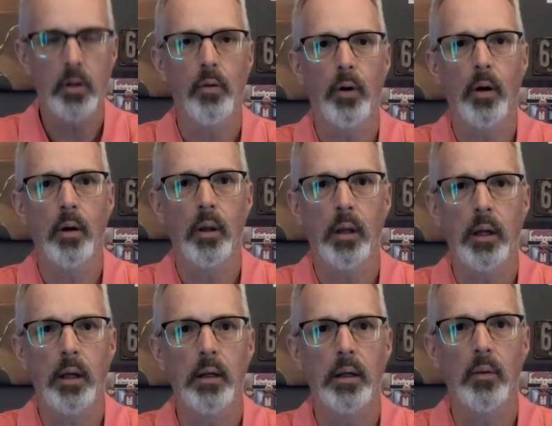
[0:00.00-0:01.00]
So if we go to
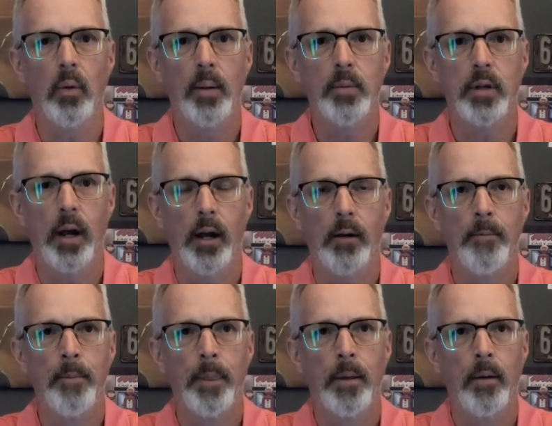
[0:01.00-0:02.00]
the Indian website,
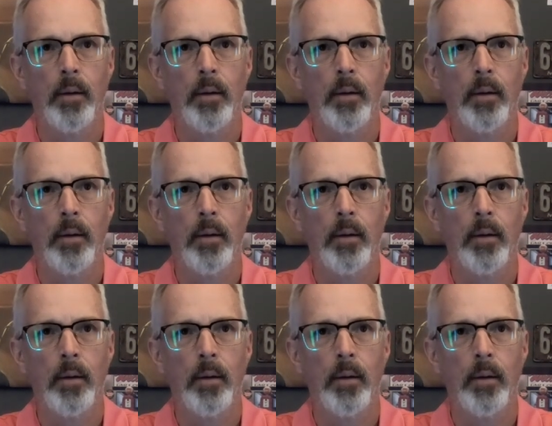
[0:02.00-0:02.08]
